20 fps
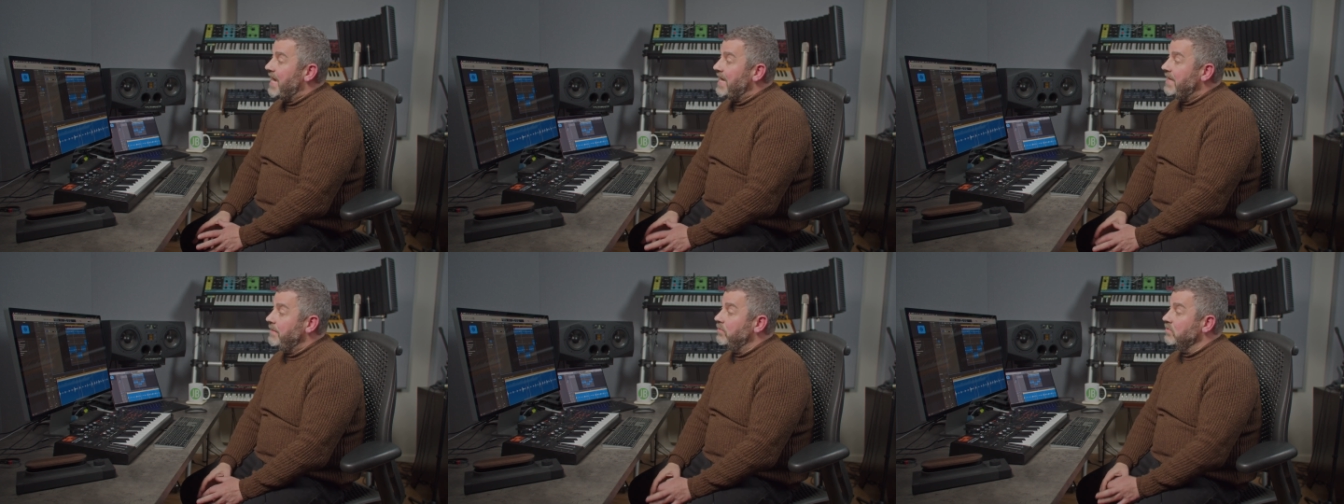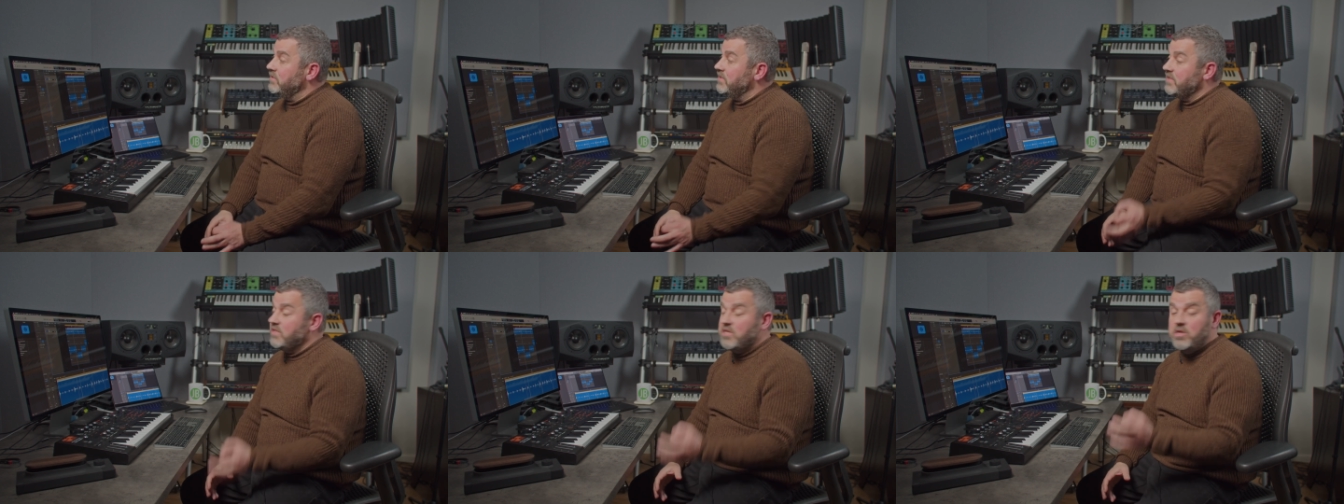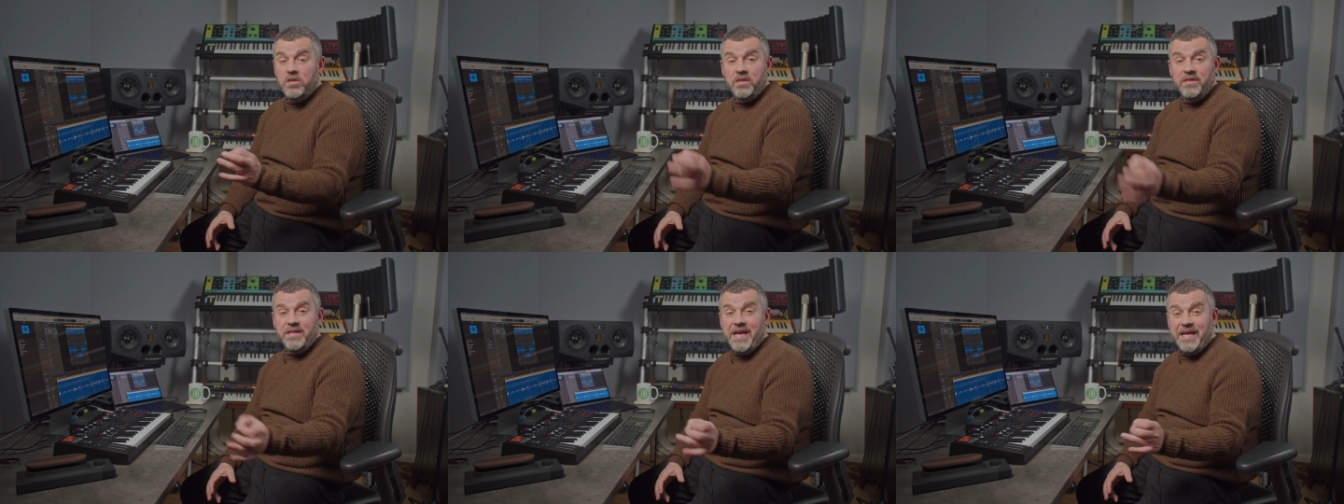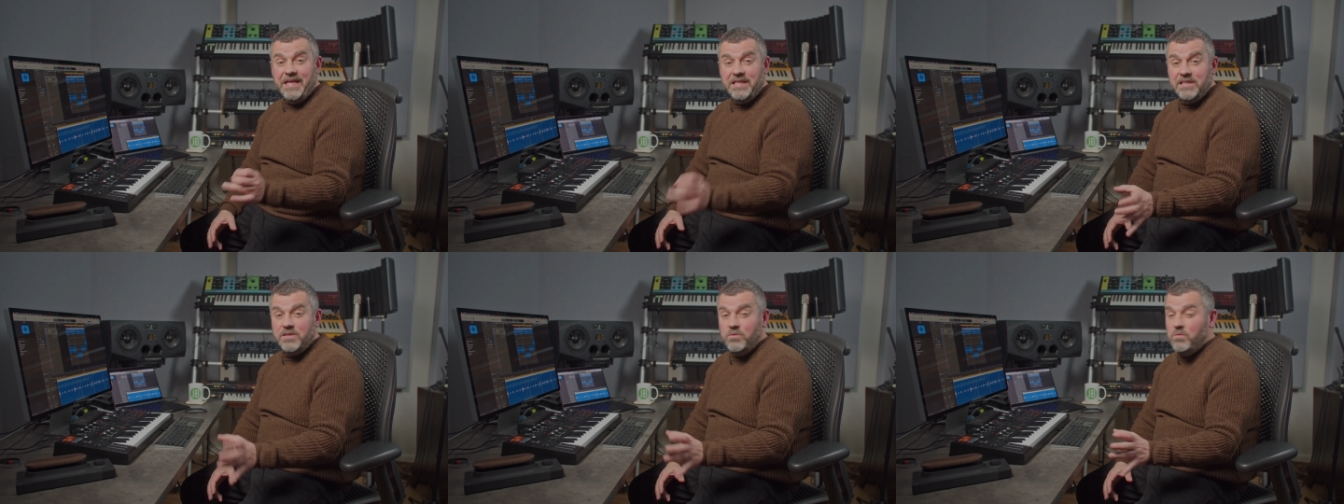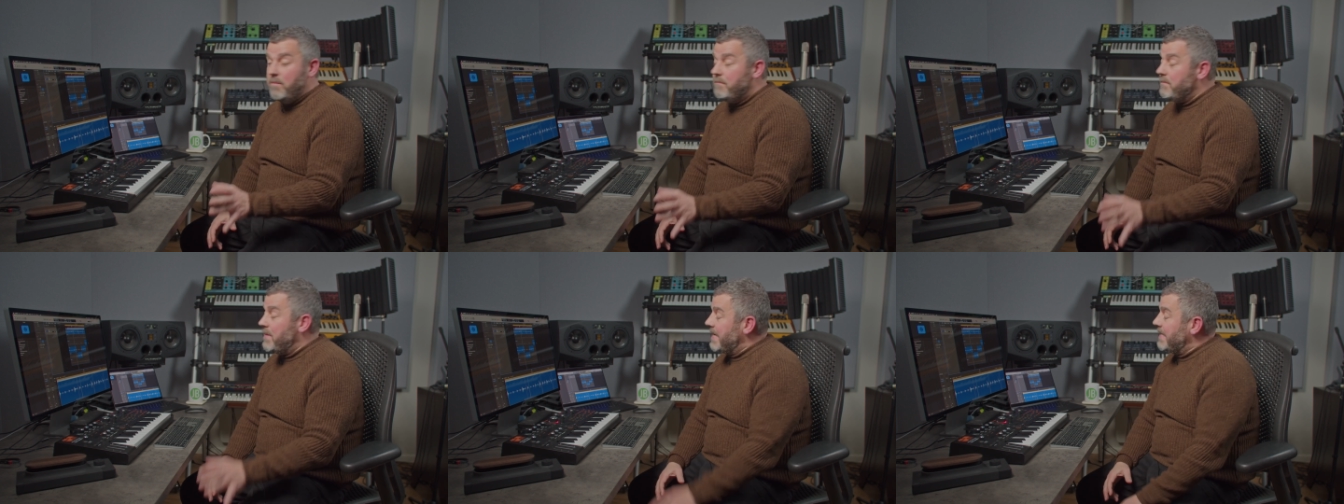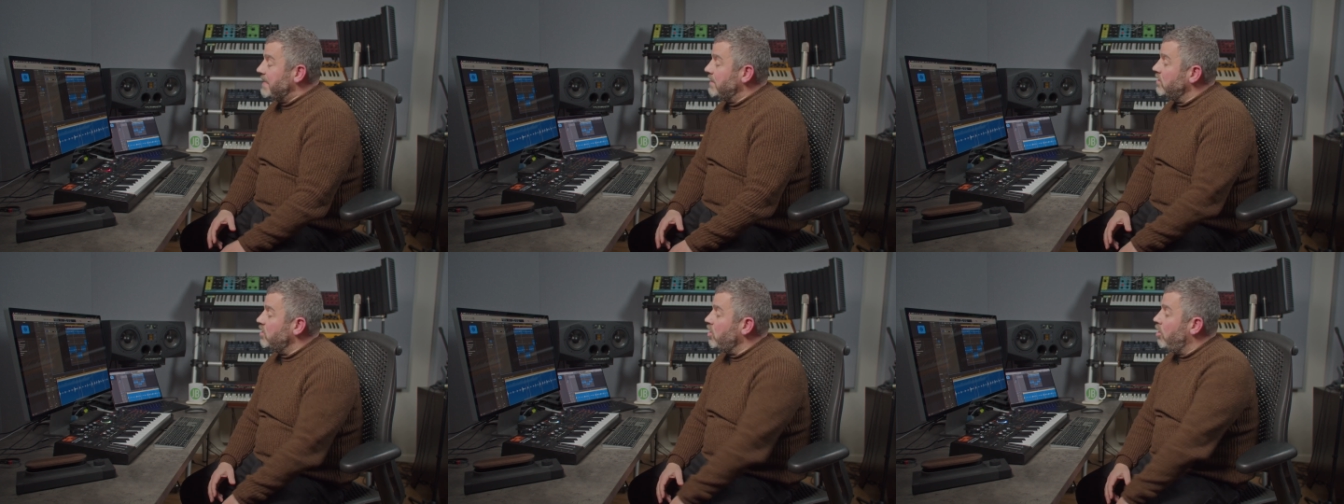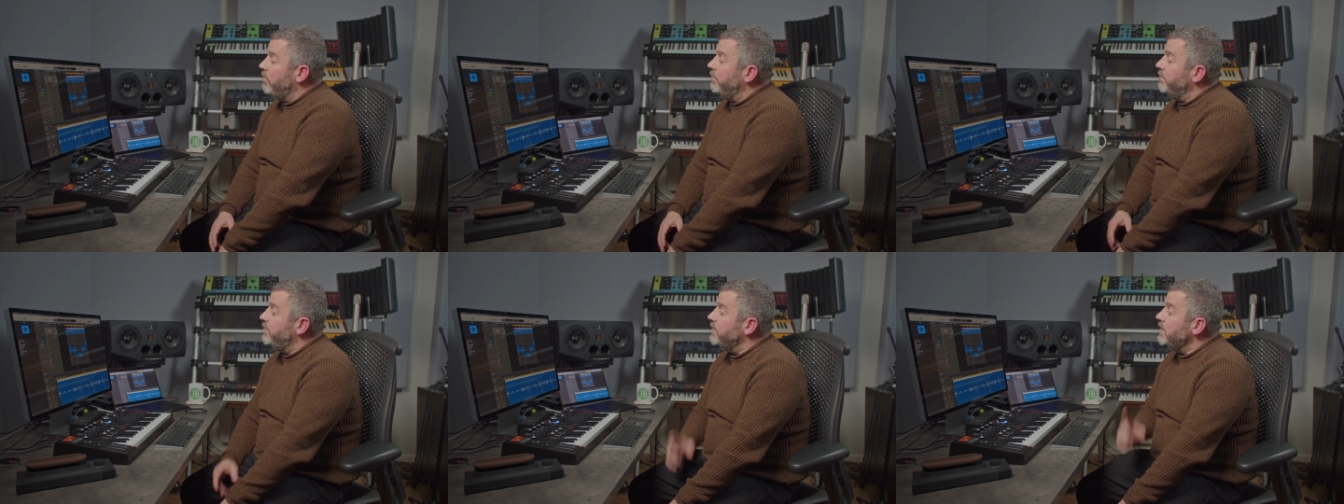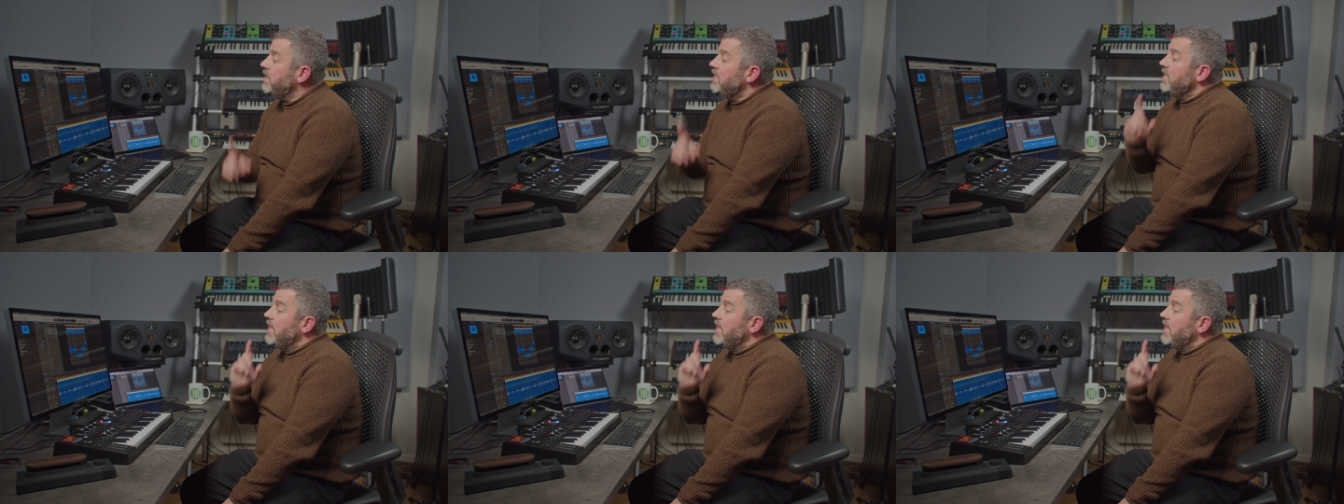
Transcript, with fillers: able to turn that into a main comp.